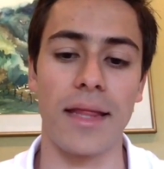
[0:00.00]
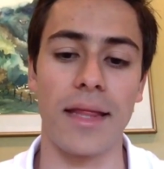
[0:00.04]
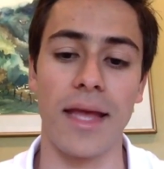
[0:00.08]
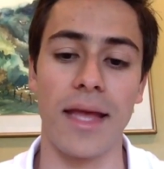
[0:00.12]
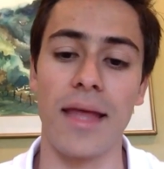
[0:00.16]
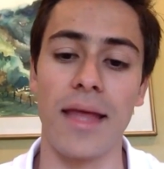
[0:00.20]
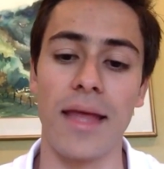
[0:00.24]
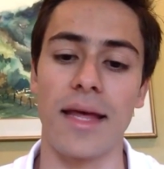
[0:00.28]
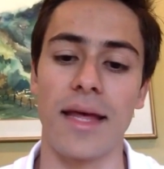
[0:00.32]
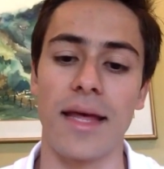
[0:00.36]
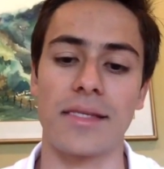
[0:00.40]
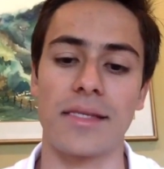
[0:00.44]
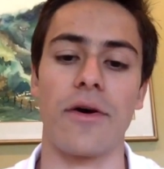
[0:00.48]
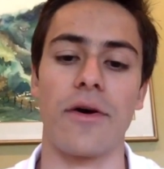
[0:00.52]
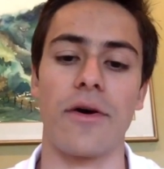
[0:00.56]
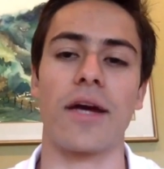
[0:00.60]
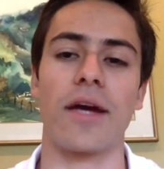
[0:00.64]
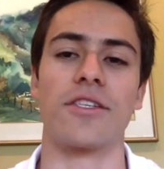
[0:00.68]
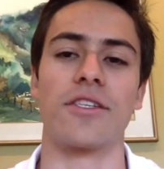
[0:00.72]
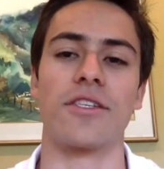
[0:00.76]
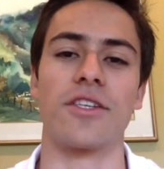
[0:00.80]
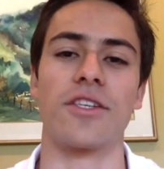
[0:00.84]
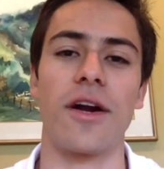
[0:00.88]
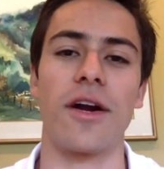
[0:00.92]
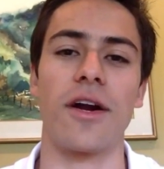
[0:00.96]
yeah, that's how I
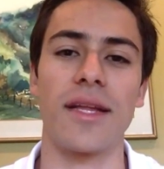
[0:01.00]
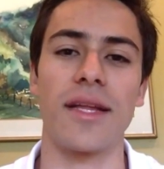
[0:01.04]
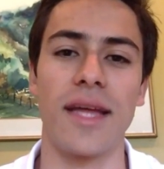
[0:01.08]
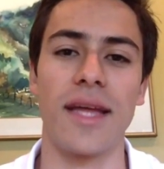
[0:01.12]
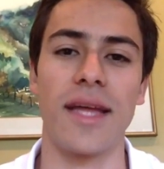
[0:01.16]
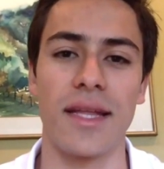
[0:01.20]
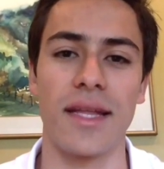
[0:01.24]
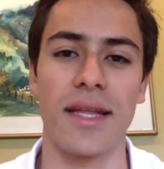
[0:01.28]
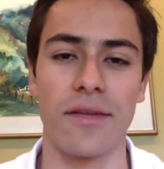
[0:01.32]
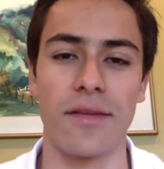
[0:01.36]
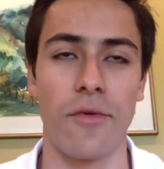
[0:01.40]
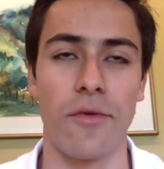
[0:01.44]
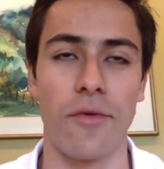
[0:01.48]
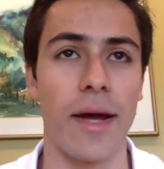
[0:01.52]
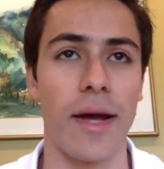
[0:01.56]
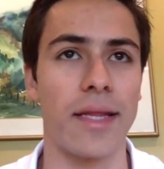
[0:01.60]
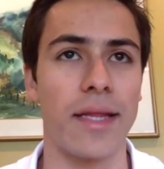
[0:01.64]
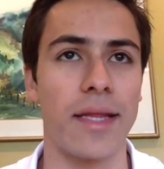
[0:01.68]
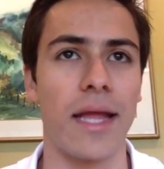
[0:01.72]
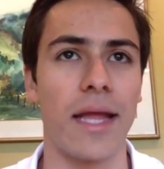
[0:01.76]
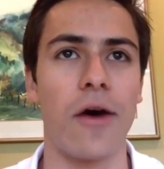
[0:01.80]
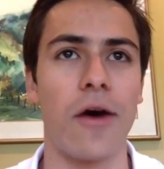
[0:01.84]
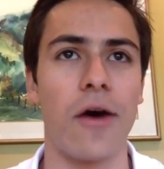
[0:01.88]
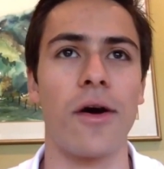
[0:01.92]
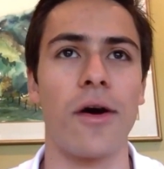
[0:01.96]
got started. And
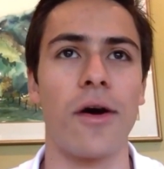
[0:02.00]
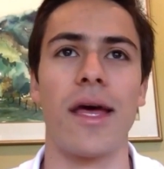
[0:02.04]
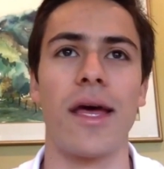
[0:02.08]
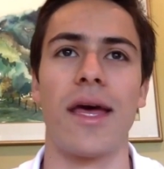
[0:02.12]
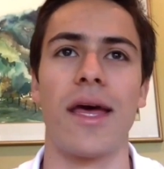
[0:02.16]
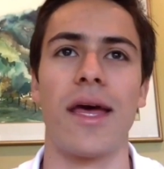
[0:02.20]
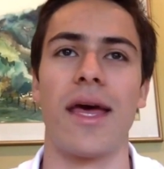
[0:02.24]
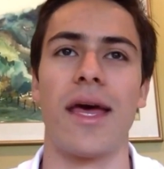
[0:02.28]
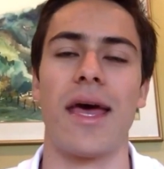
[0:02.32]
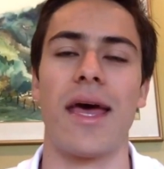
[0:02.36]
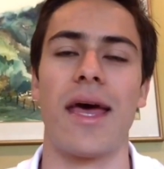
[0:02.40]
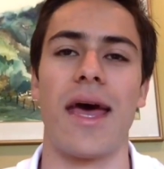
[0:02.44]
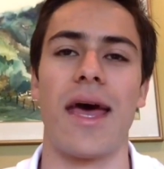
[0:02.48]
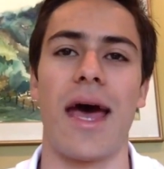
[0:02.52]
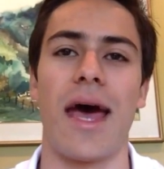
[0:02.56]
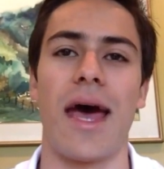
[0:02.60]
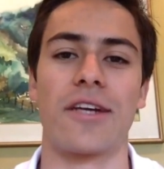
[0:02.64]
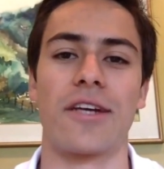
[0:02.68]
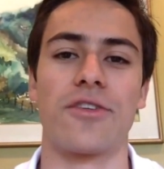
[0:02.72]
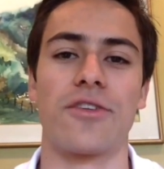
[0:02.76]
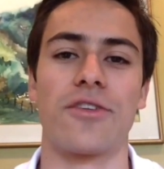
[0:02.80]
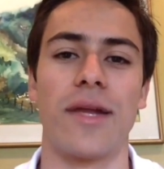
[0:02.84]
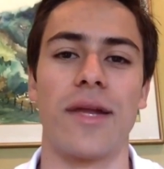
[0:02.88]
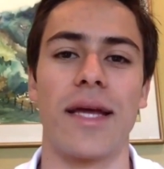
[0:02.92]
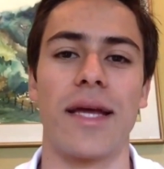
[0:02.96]
right now,
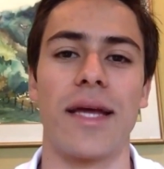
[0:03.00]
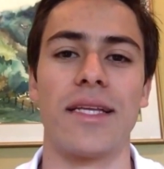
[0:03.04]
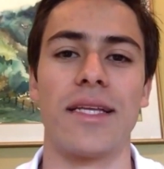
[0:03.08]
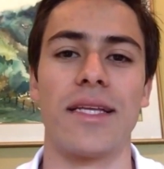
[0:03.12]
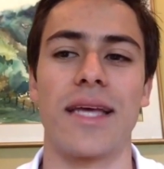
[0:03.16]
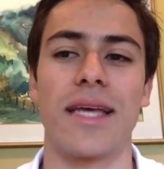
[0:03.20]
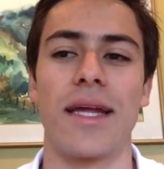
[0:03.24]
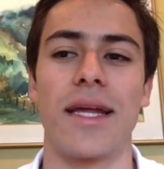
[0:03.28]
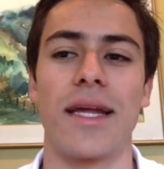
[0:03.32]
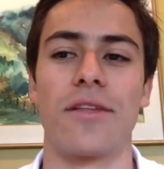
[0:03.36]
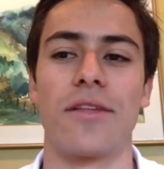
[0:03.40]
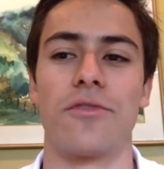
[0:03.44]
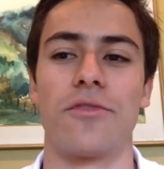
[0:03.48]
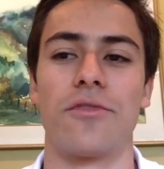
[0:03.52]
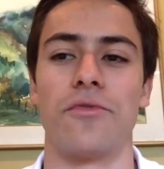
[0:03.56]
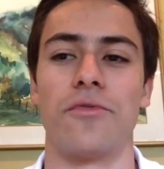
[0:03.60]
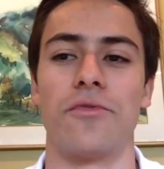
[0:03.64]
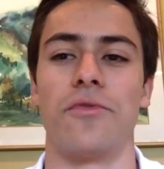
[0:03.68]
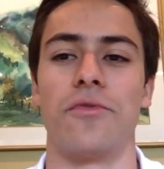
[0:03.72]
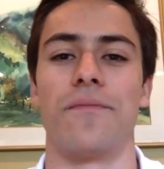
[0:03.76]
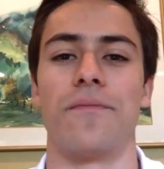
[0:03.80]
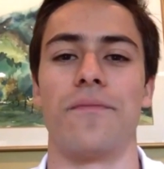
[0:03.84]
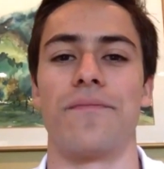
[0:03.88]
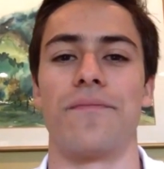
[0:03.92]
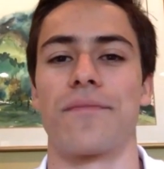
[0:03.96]
actually, I decided
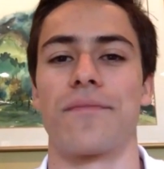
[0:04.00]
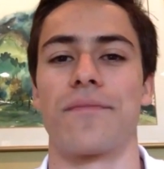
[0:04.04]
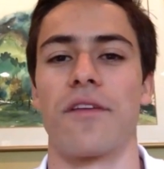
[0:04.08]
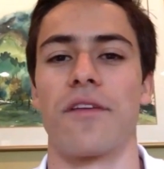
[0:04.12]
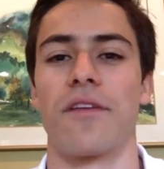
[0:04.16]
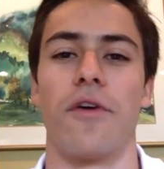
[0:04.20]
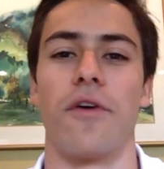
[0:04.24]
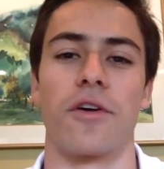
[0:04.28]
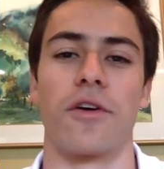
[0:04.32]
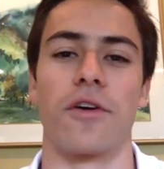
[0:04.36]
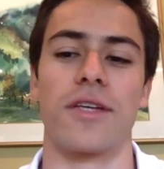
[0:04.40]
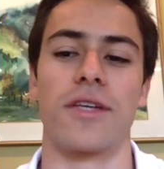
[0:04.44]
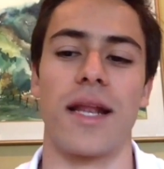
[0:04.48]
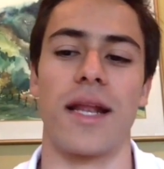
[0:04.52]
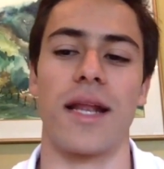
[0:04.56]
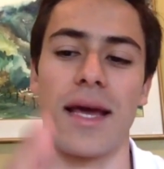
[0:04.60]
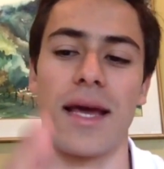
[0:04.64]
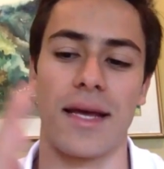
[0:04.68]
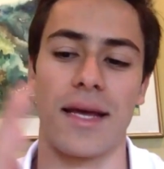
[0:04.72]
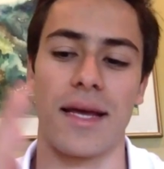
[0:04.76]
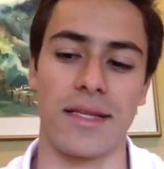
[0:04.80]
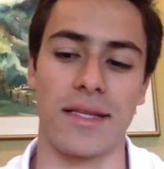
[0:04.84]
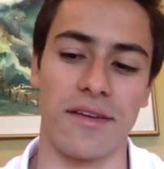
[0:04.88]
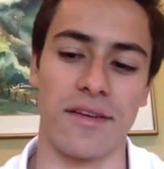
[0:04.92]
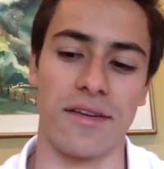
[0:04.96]
to focus on
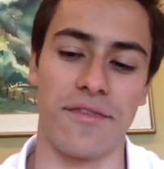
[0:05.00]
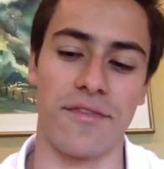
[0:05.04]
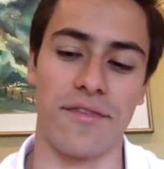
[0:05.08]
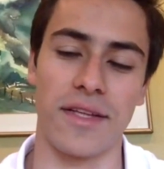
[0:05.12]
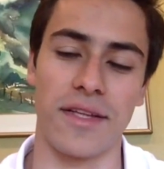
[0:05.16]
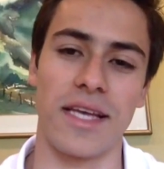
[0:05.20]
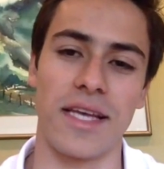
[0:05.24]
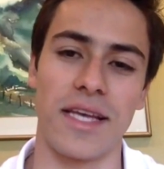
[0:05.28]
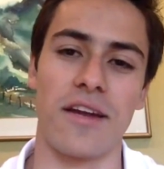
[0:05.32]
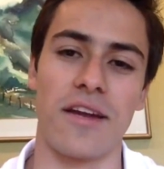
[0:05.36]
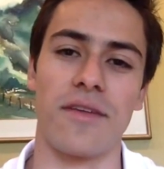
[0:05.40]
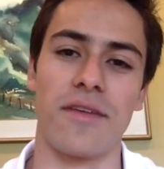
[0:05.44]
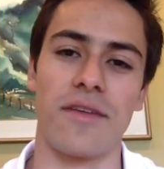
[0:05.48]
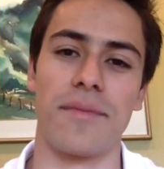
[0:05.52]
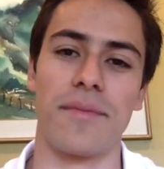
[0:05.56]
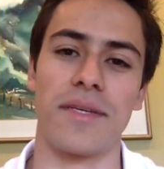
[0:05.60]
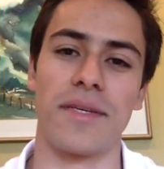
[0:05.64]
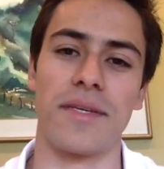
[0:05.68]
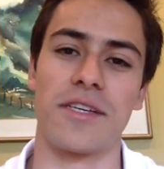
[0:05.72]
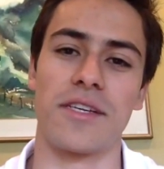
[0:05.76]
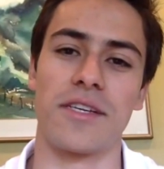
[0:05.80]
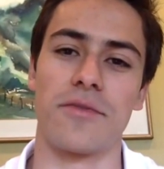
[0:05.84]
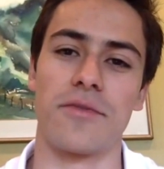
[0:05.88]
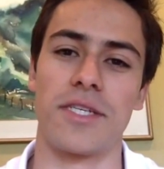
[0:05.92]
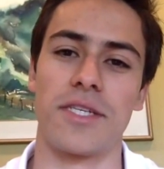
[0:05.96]
like a different side of the
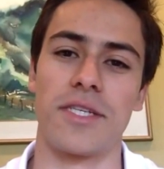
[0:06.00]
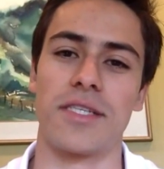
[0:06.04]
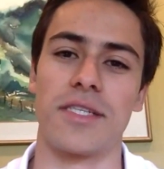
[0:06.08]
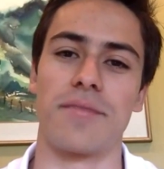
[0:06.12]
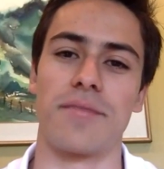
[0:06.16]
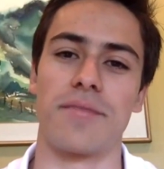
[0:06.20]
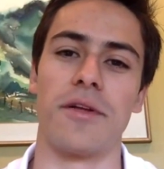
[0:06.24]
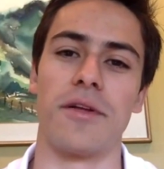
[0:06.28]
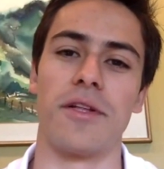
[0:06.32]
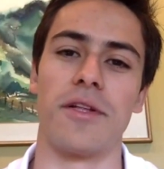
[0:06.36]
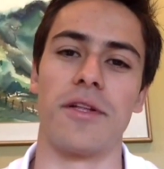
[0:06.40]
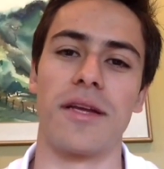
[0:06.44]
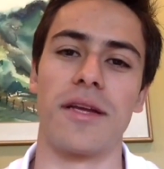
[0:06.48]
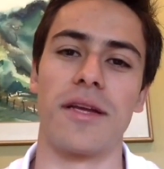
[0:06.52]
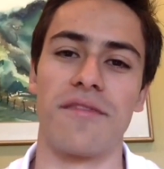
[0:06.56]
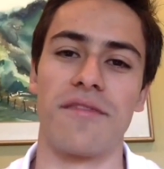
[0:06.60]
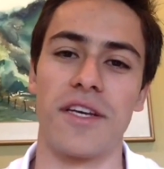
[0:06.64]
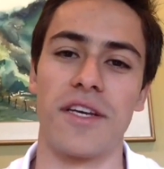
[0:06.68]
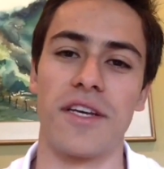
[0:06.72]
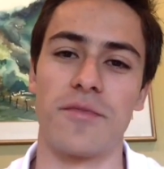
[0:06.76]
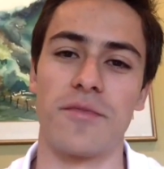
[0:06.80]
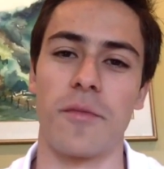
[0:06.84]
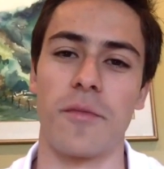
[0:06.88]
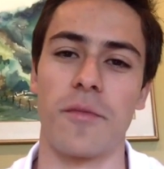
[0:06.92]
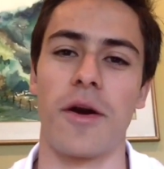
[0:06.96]
business, which is building a
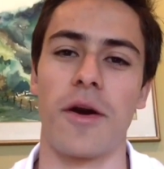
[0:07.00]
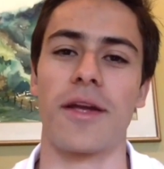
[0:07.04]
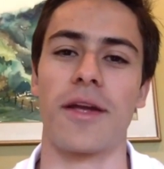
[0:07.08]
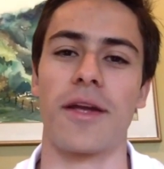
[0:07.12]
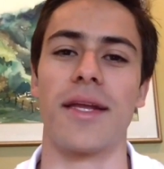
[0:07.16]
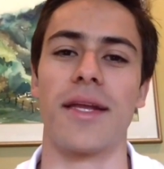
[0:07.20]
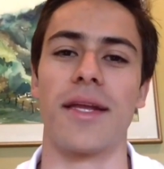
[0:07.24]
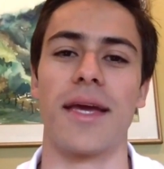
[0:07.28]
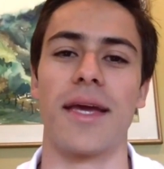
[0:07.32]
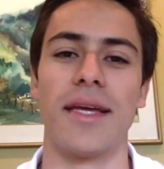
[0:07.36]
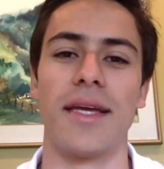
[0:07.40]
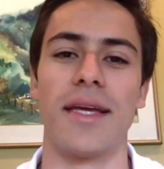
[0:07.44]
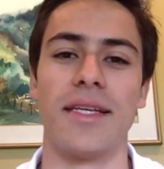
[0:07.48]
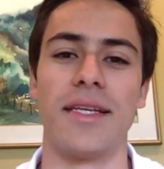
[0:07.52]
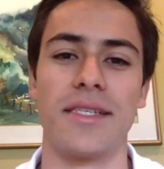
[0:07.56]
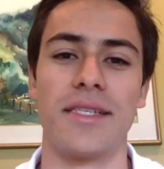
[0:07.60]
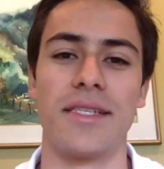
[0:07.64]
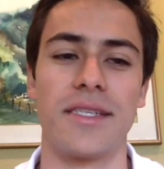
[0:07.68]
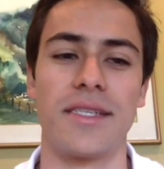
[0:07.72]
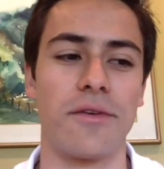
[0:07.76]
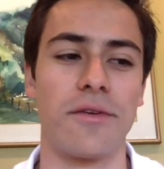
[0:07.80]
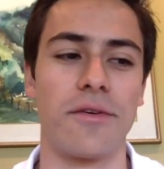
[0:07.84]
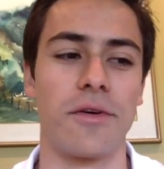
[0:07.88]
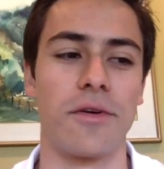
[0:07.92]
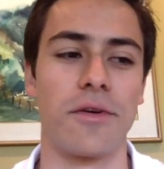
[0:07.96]
Facebook marketing
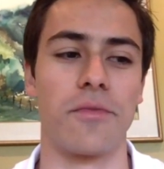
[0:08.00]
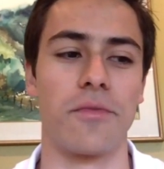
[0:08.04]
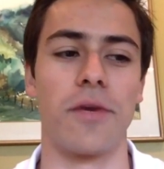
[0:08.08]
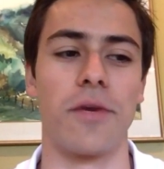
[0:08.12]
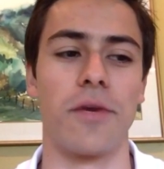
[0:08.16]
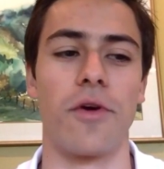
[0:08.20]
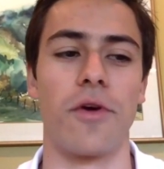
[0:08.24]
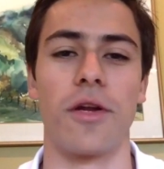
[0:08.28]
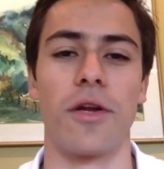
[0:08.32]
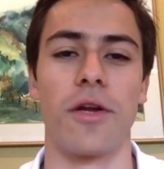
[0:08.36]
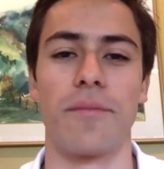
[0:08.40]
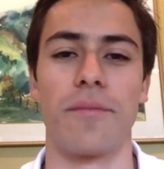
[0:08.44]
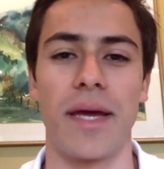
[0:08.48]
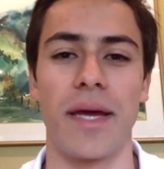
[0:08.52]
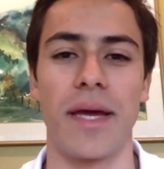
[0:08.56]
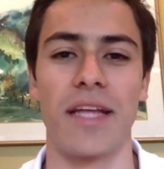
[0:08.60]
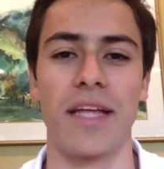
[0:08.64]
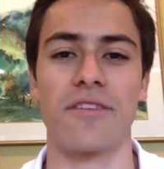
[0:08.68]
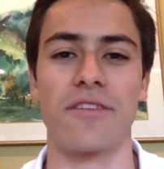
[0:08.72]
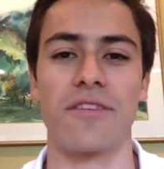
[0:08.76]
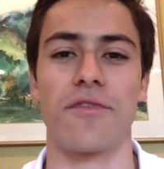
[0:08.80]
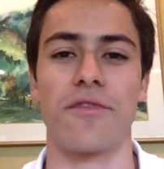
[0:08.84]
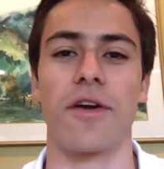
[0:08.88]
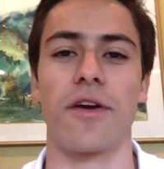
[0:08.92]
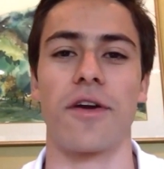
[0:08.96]
agency, where we run paid
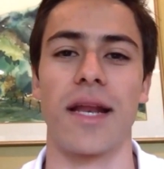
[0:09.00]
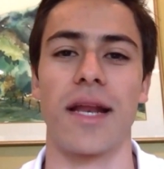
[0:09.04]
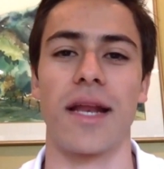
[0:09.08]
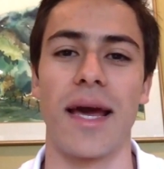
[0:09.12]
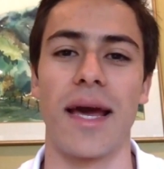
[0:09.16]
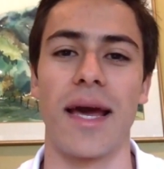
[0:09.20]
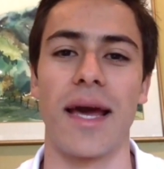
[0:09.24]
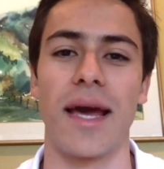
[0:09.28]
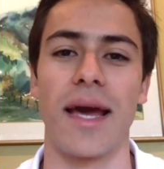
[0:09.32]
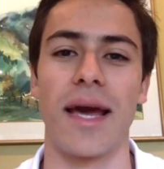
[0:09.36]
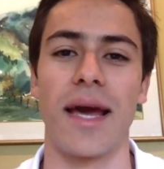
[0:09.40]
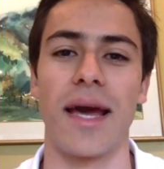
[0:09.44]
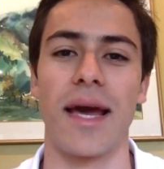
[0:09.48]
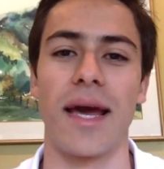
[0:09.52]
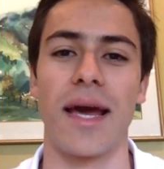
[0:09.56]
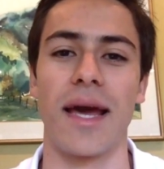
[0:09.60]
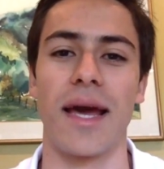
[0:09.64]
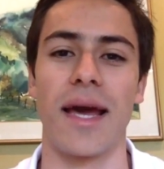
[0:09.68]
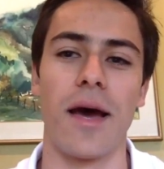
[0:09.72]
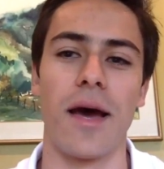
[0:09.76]
ads for our clients.